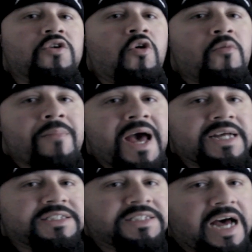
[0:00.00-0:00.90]

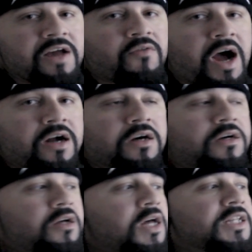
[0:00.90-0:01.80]
nomad side
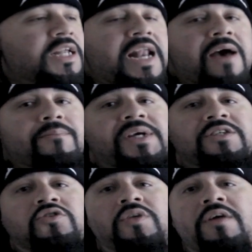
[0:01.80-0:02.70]
rocker, then that
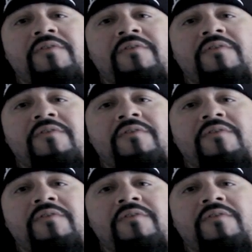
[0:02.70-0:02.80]
means you live